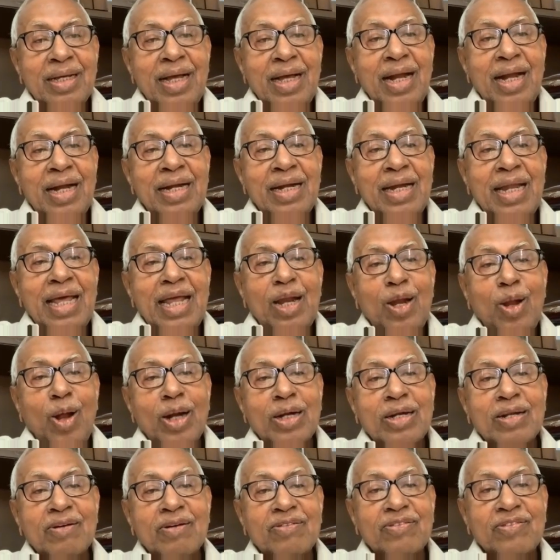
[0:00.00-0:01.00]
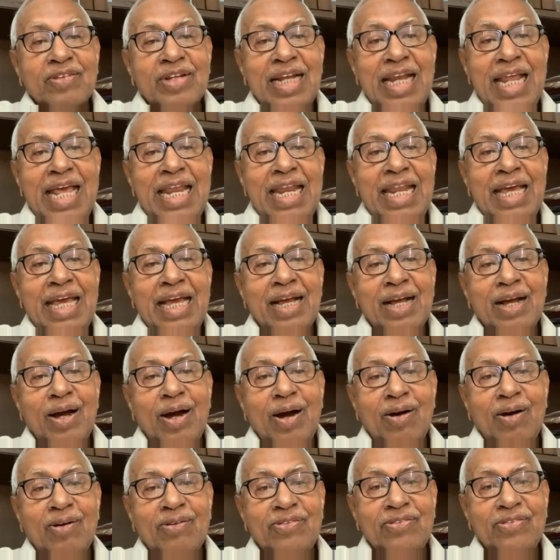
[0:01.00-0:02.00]
And a lot of cleaning
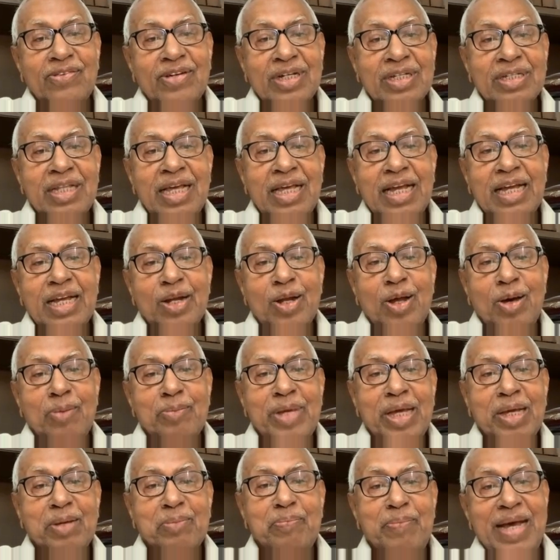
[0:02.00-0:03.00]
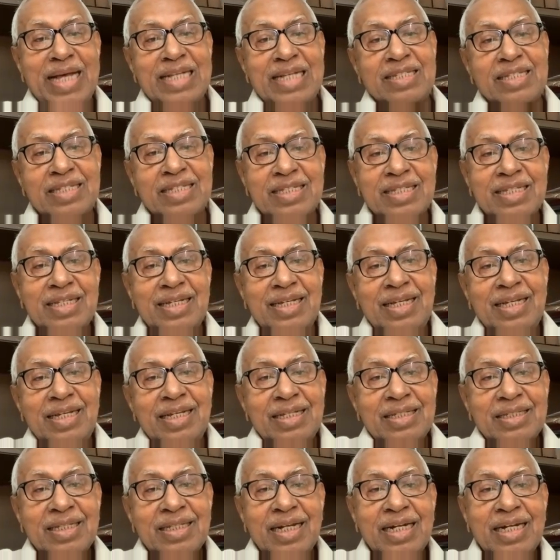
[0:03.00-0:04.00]
of the economic mess
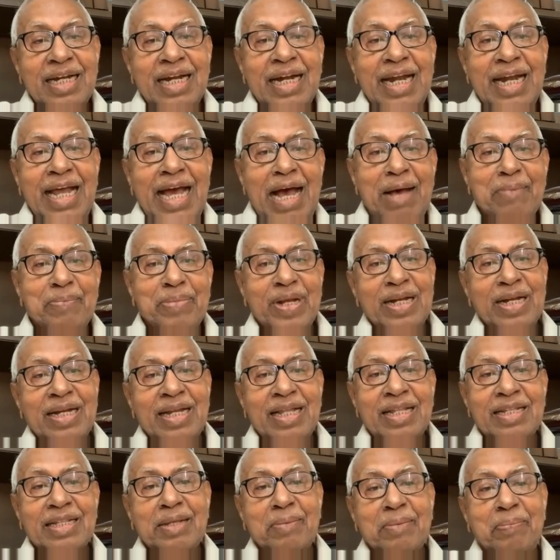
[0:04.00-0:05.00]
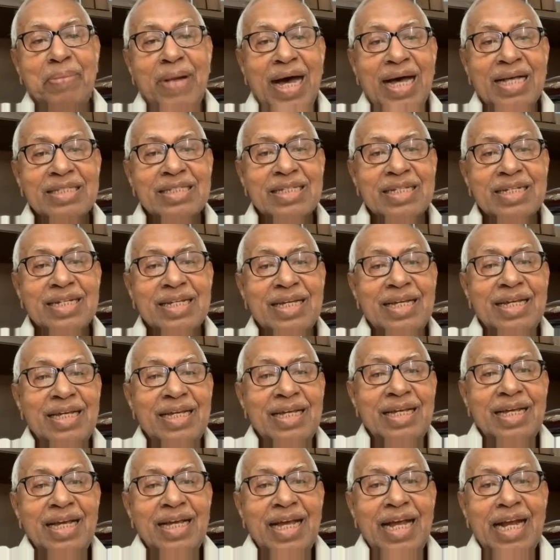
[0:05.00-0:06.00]
that had happened in the past
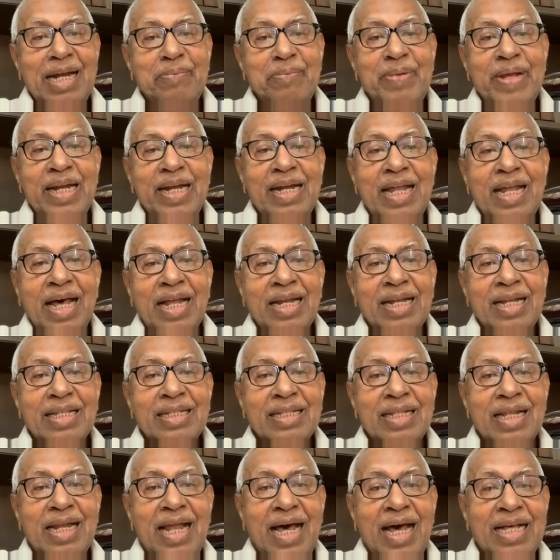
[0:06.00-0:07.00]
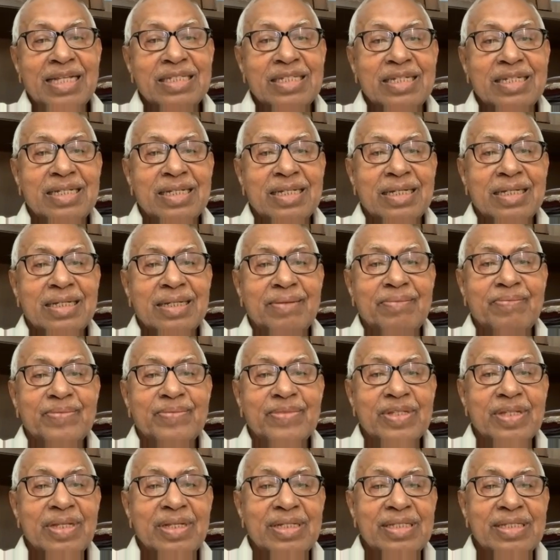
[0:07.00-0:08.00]
had been done in the last
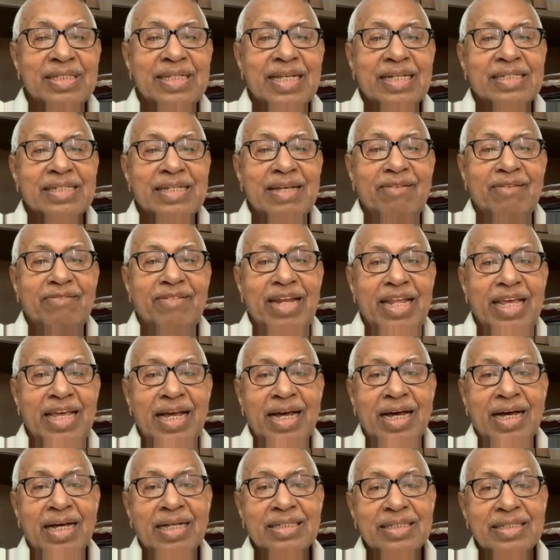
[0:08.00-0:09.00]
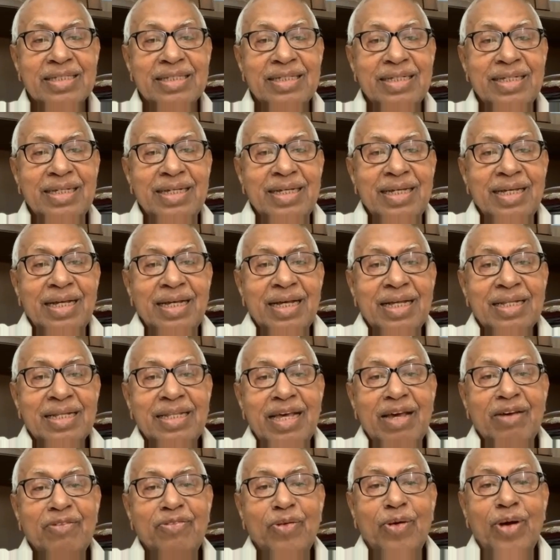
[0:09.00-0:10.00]
6-7 years. And
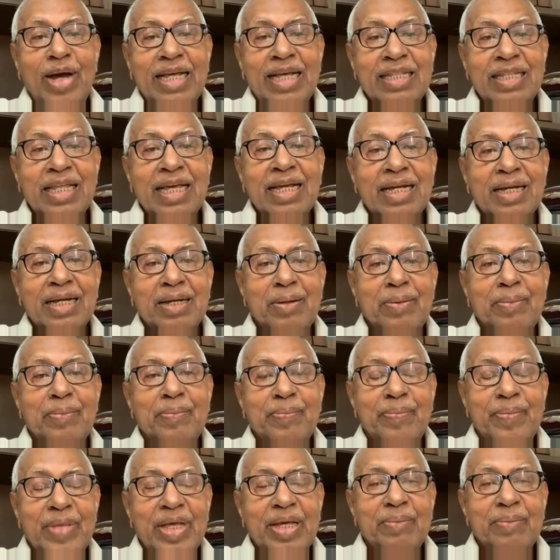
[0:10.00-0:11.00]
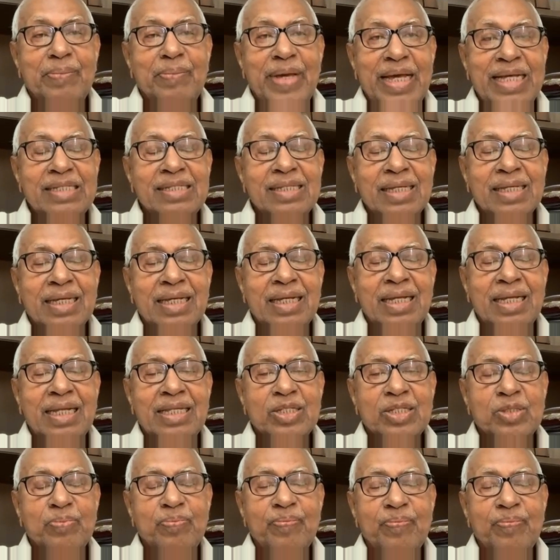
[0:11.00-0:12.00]
therefore, I think basically